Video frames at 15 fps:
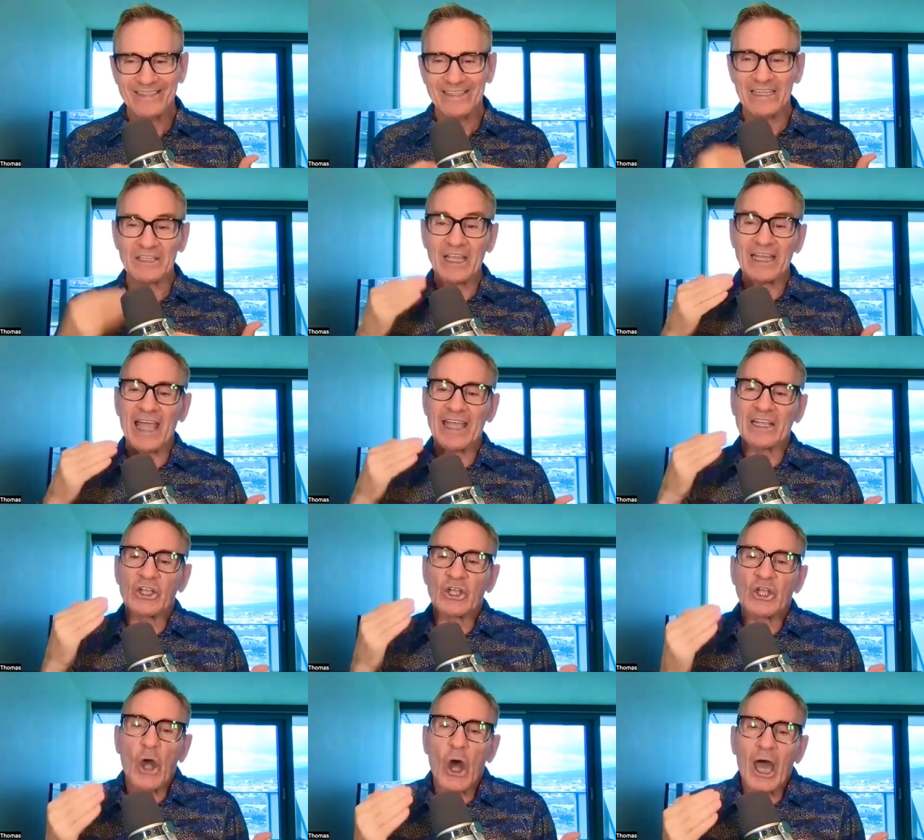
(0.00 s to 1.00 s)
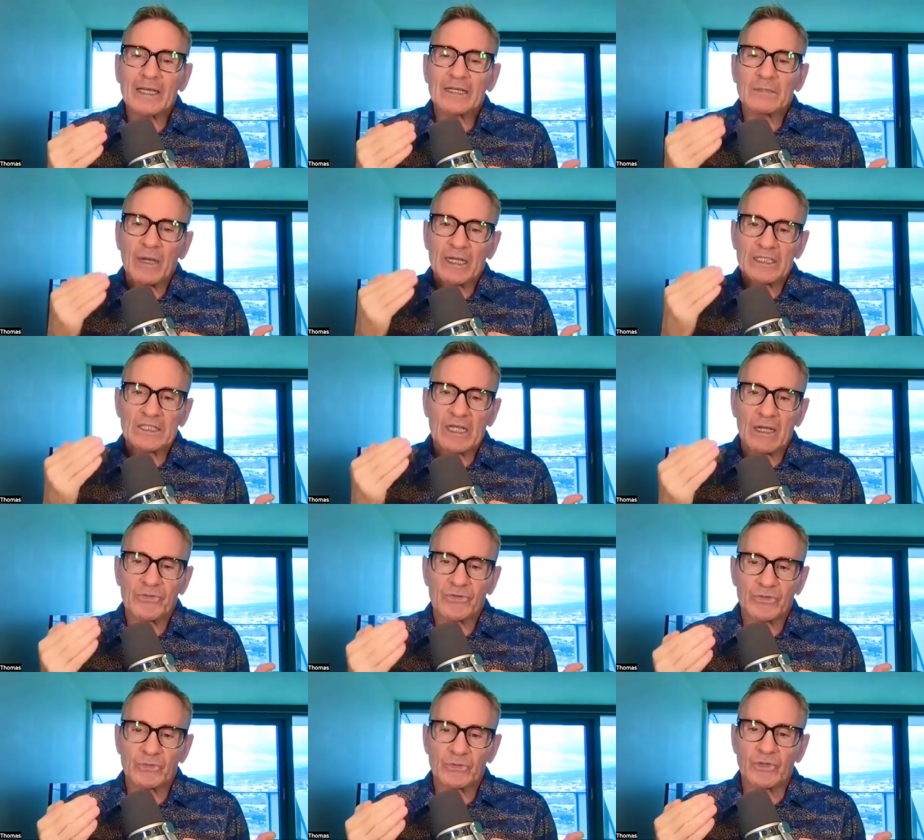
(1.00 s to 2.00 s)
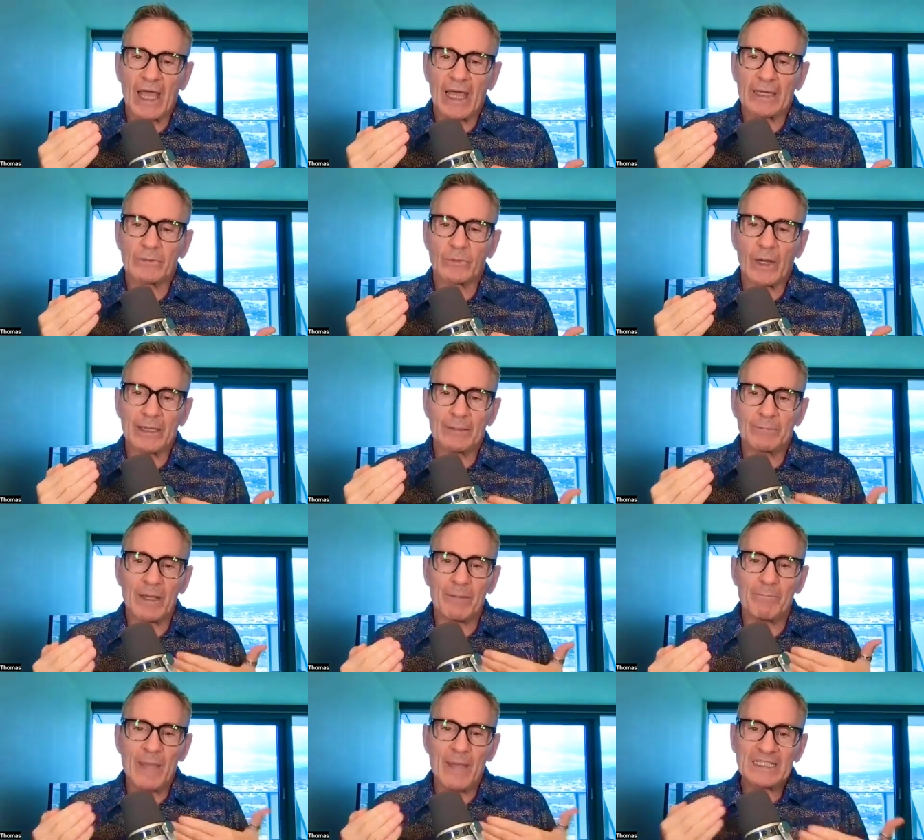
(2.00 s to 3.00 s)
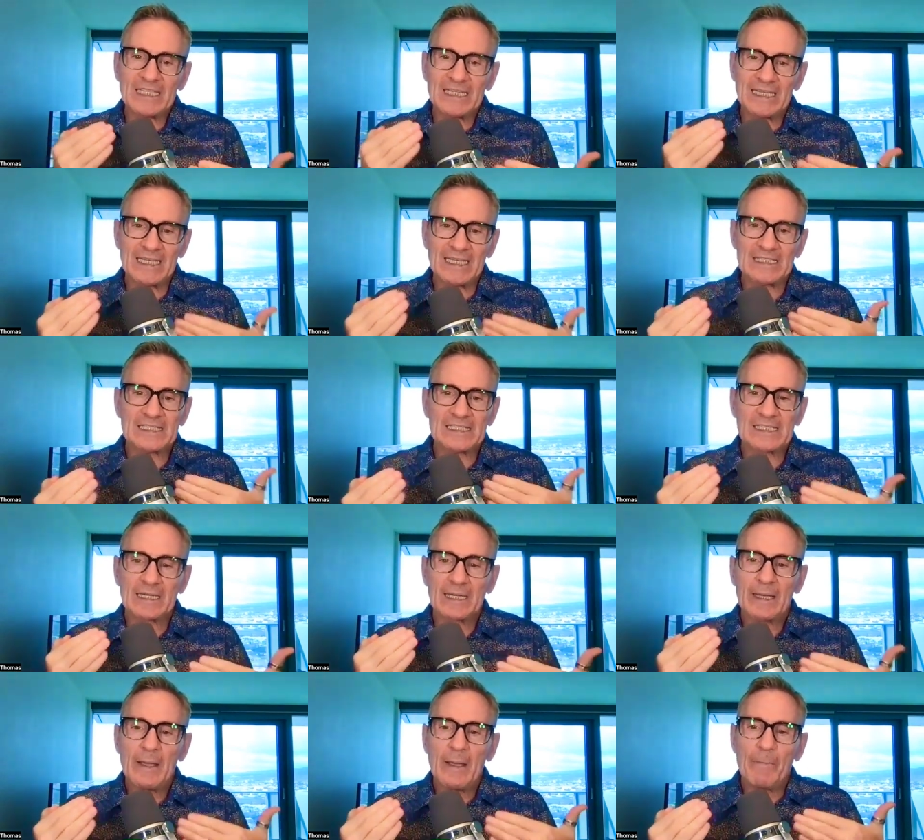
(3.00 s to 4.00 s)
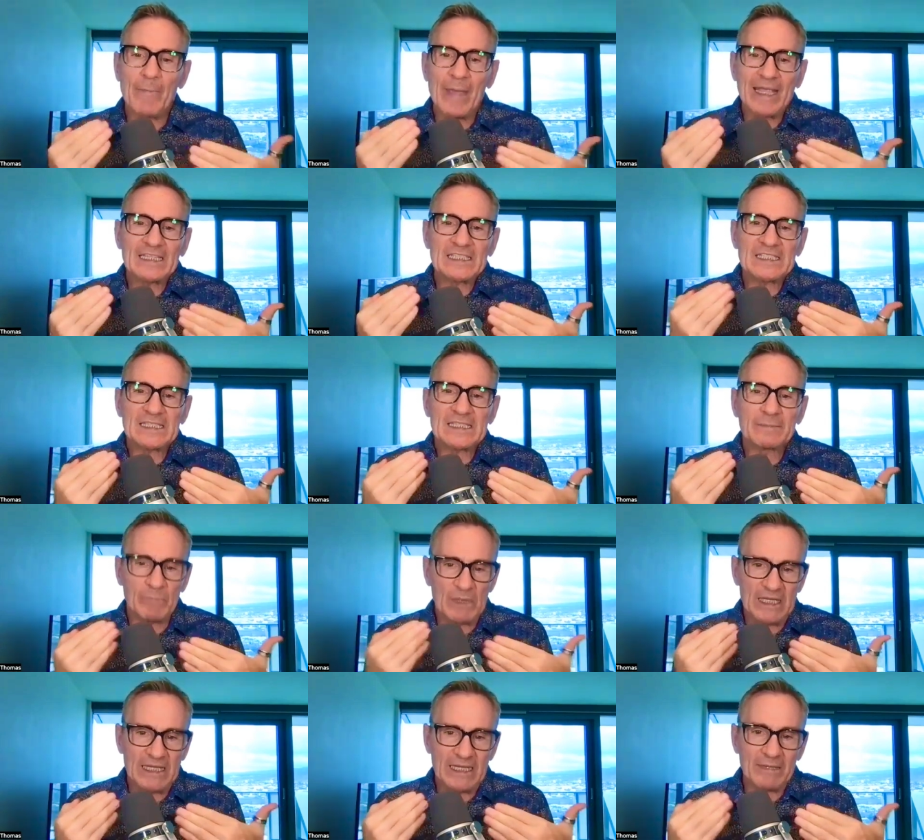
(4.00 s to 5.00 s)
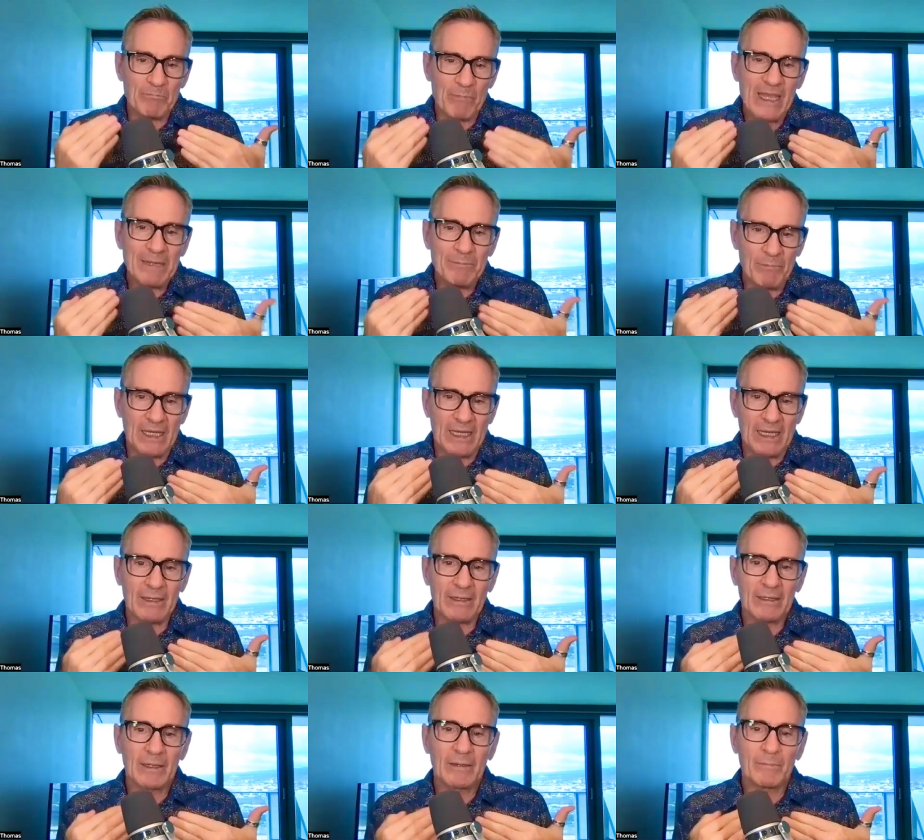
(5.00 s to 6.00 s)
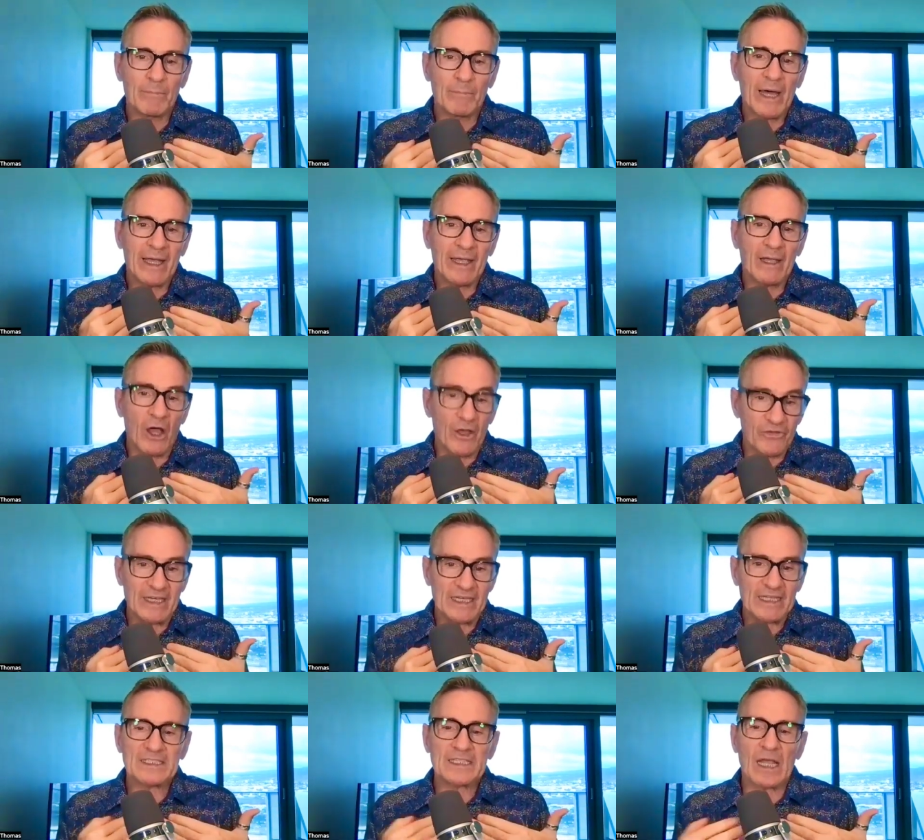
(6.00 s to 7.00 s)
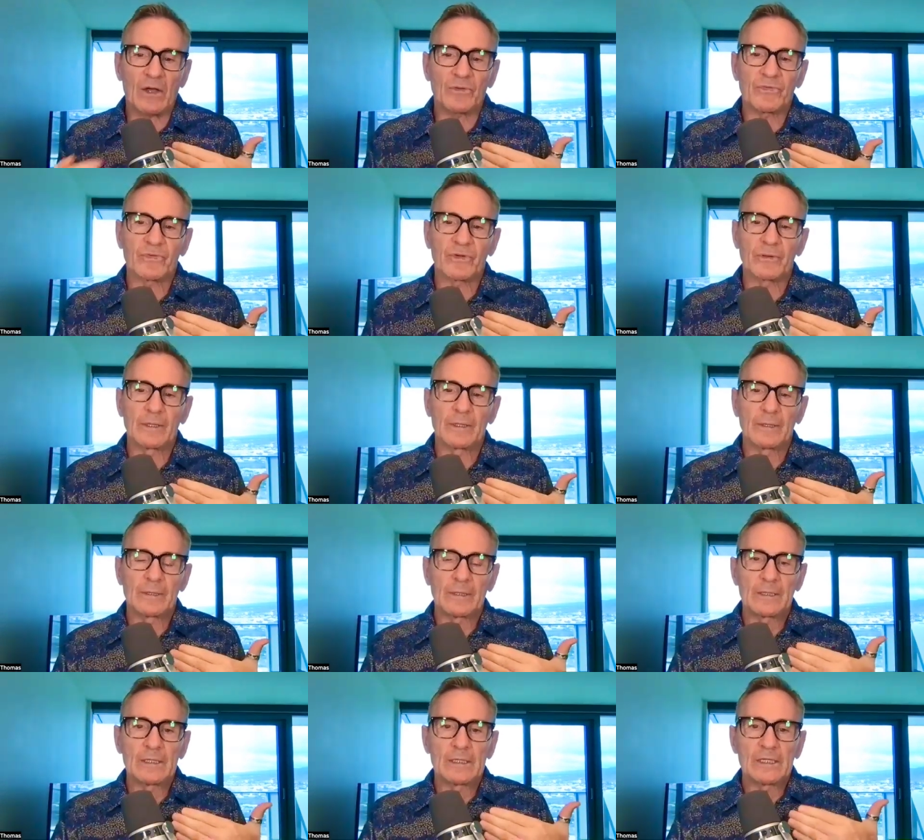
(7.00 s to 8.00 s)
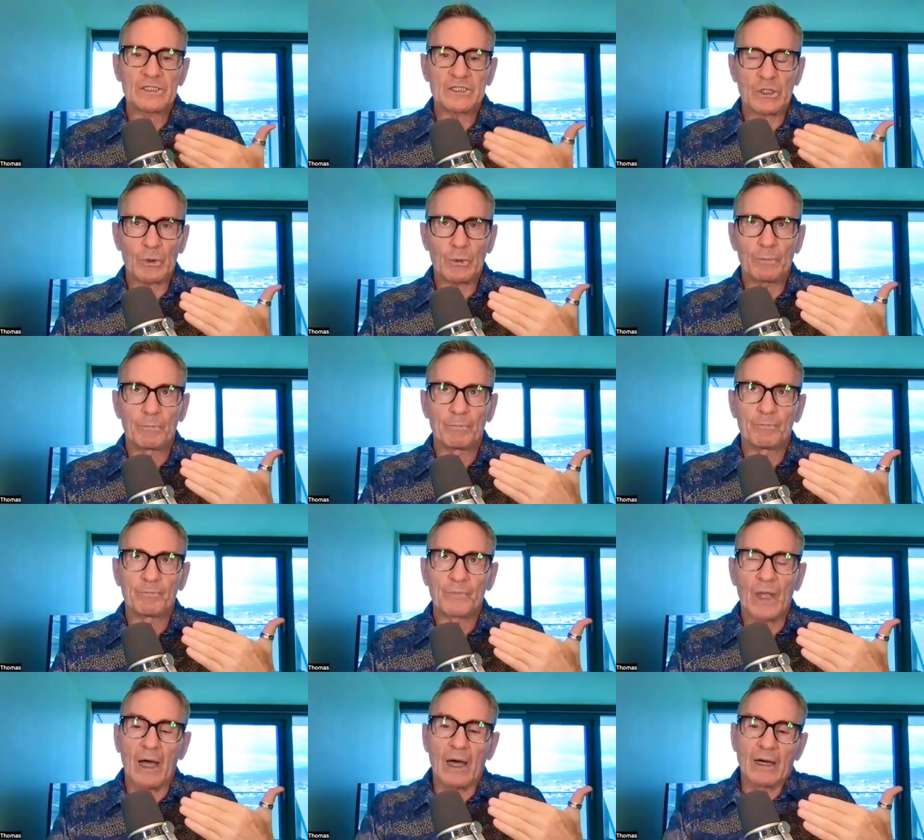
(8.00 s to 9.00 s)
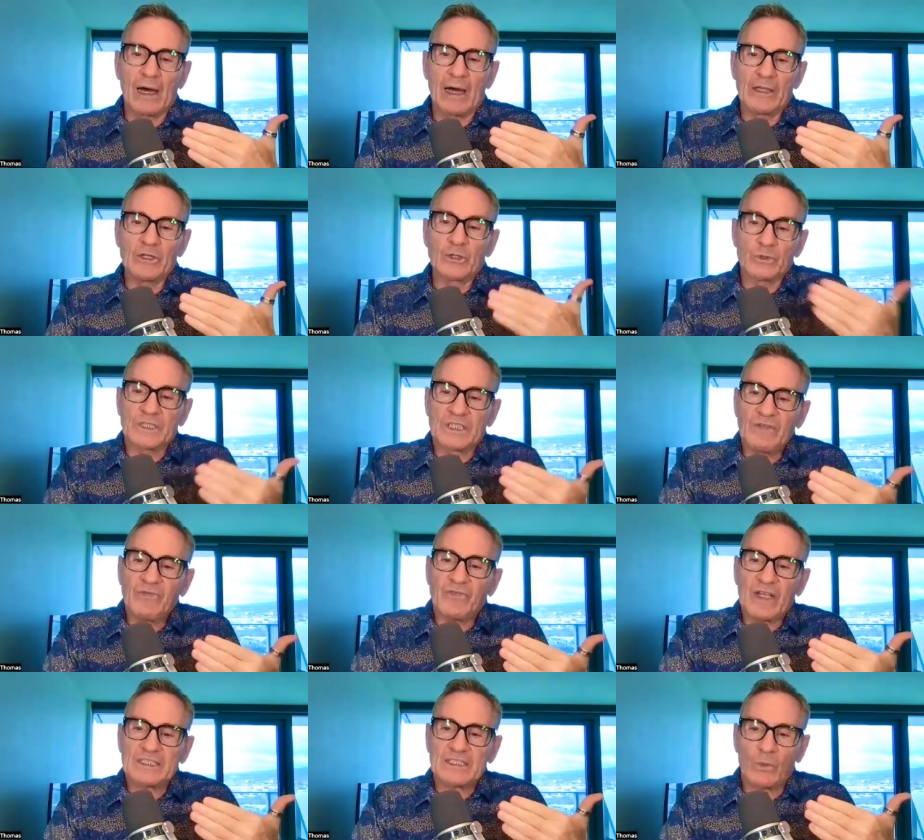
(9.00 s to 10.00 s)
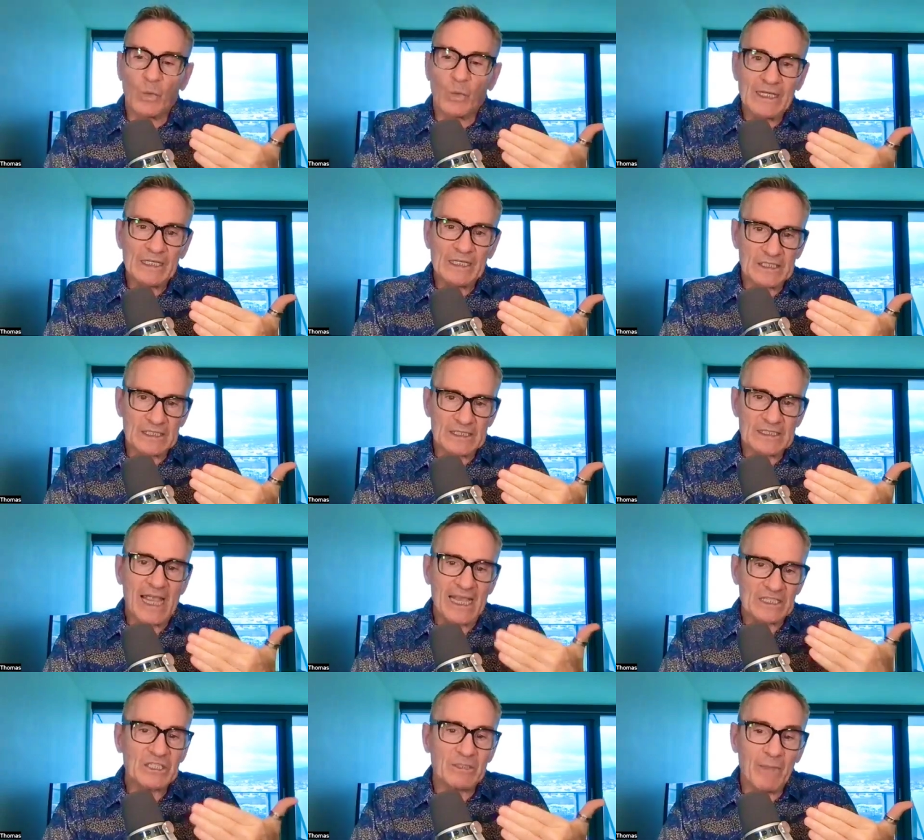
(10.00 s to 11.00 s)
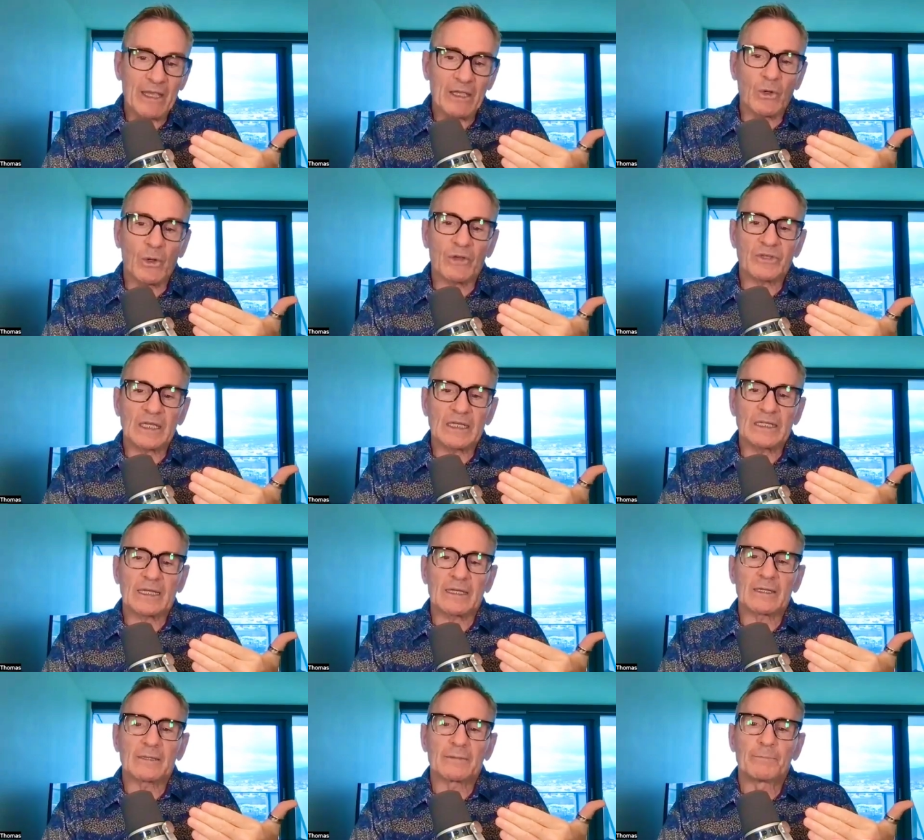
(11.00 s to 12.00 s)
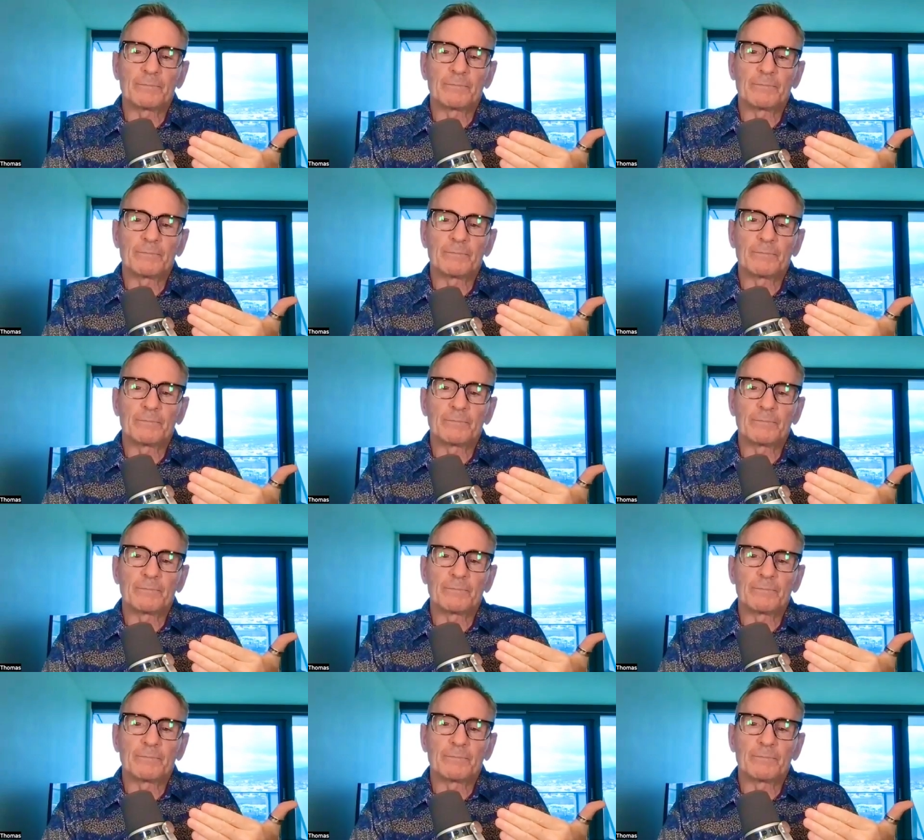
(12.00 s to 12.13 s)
And yet I got myself through that, right? My messiness it made me my authentic self. So your defects and weaknesses actually make you authentic.